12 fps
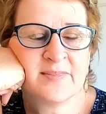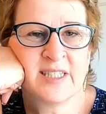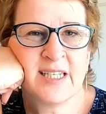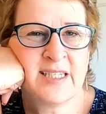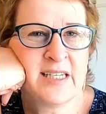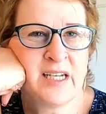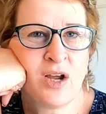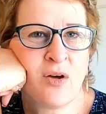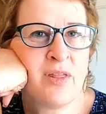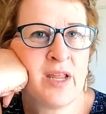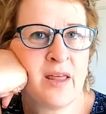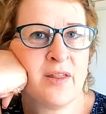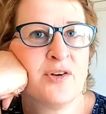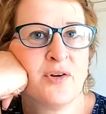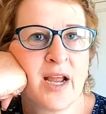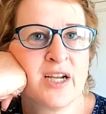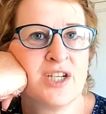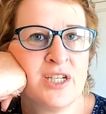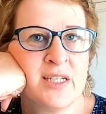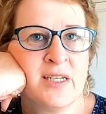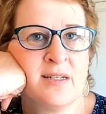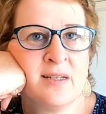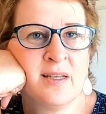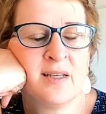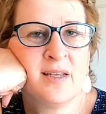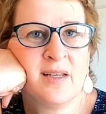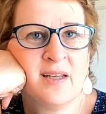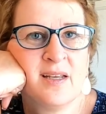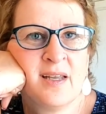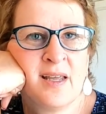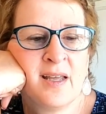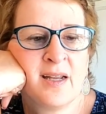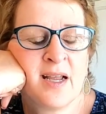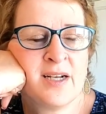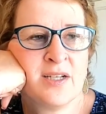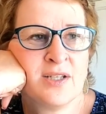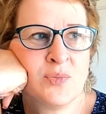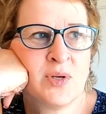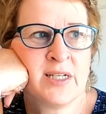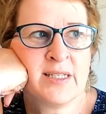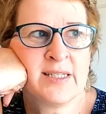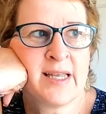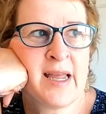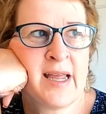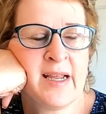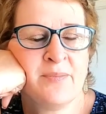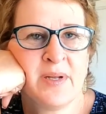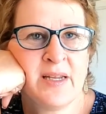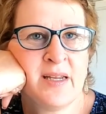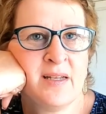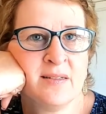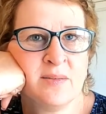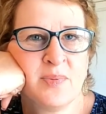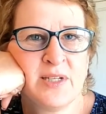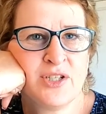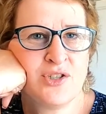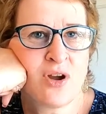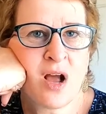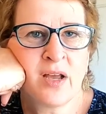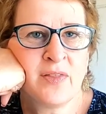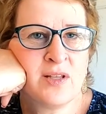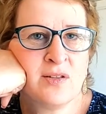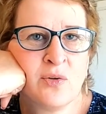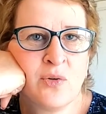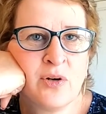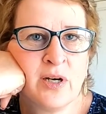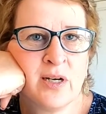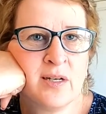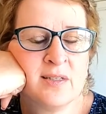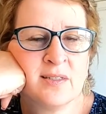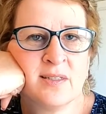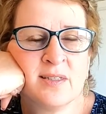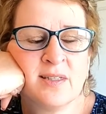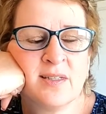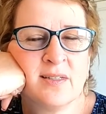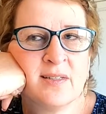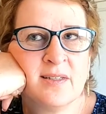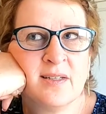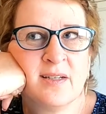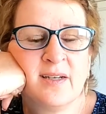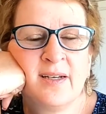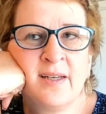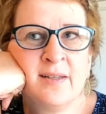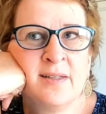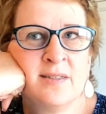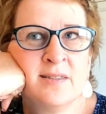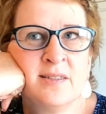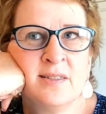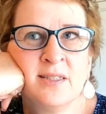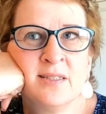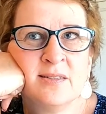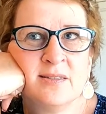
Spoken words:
It's easy to go the other direction. And I just want to say, be strong in the Lord and